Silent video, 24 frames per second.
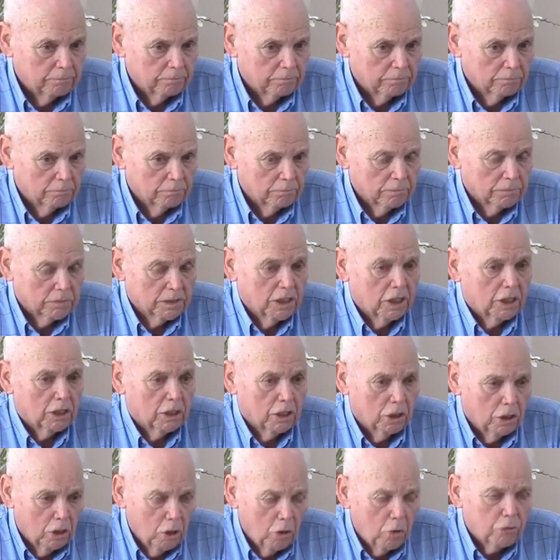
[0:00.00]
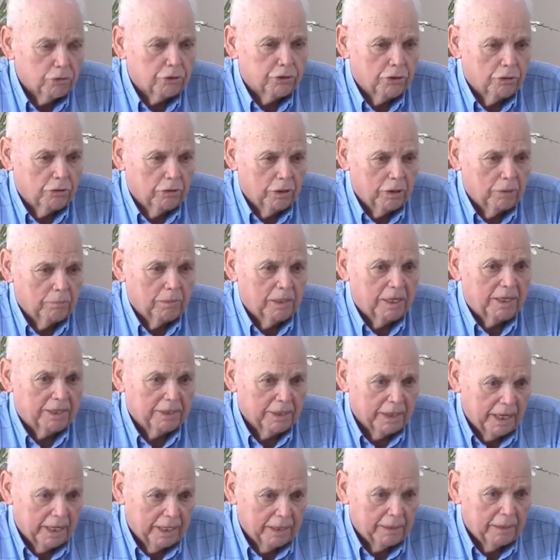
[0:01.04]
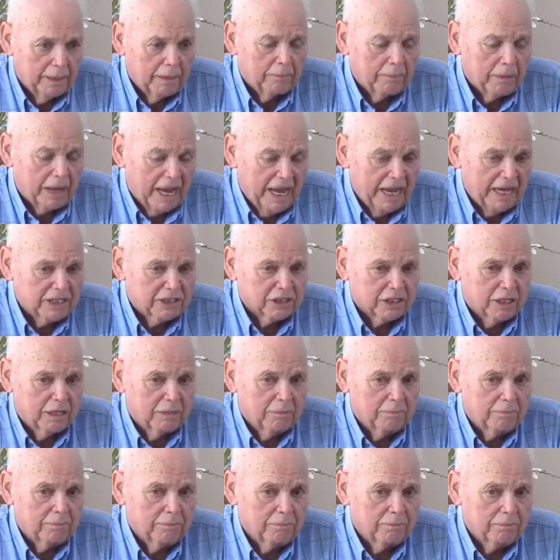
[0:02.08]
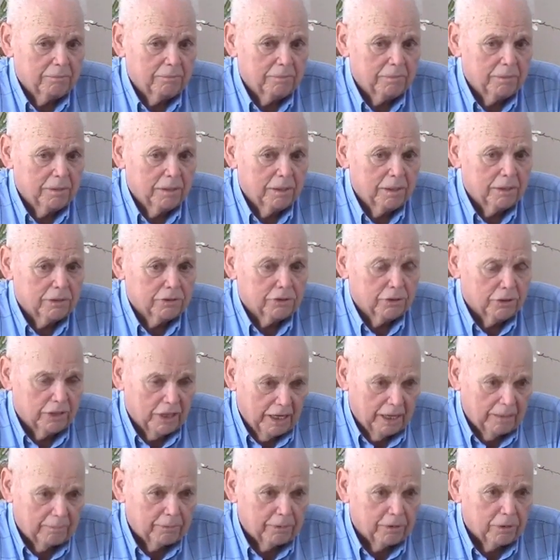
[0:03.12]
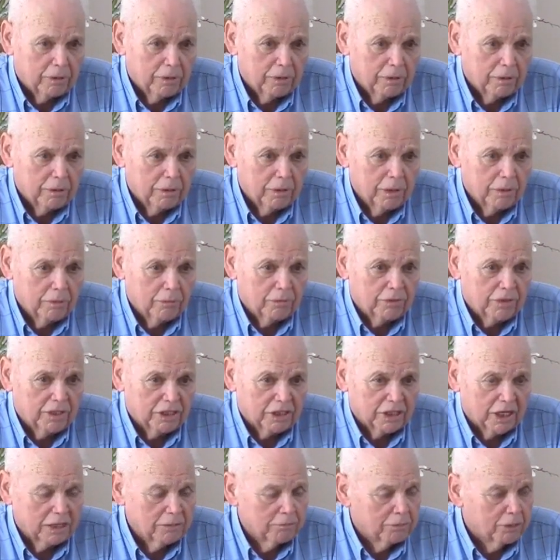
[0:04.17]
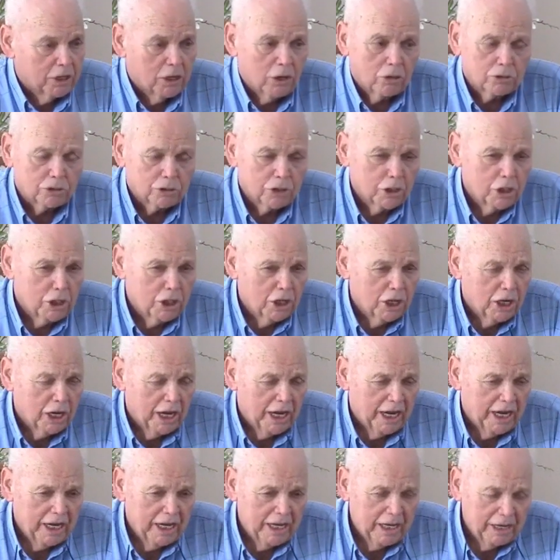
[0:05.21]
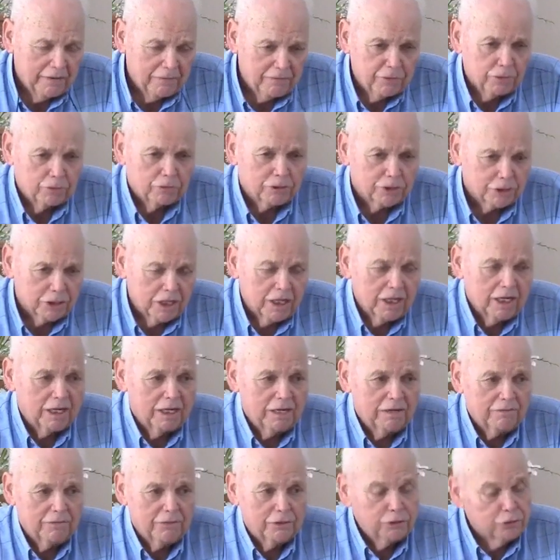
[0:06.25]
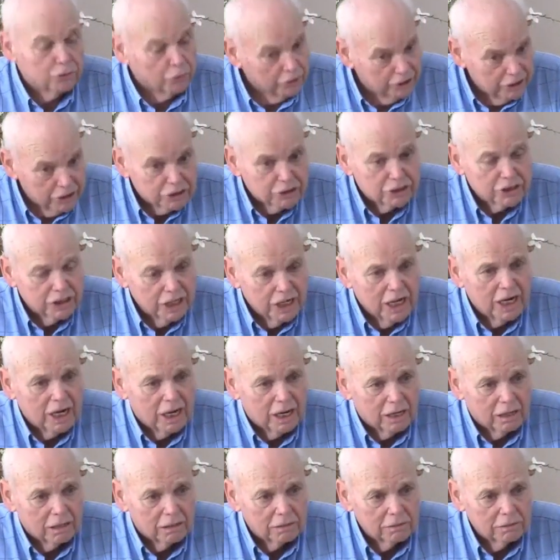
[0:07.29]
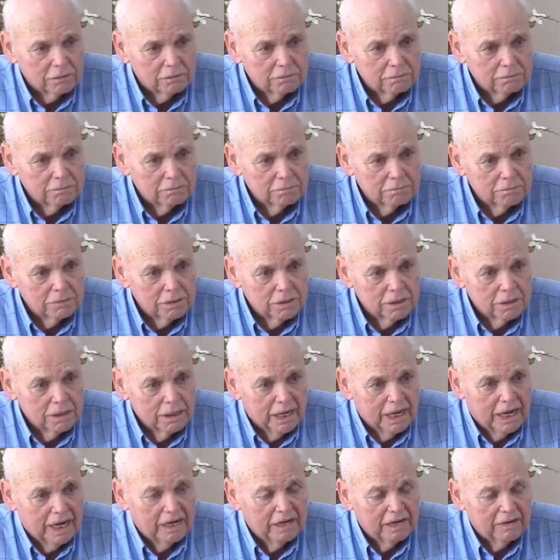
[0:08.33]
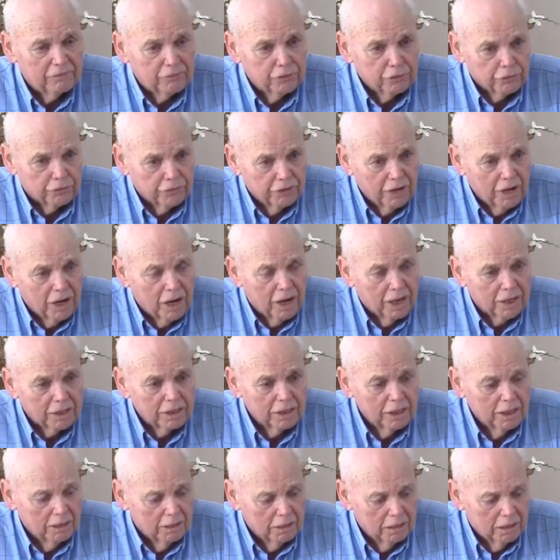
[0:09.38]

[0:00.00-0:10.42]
go to Him and, and, and ask Him to help you with these things because if you're studying, you're his child. And if you're not,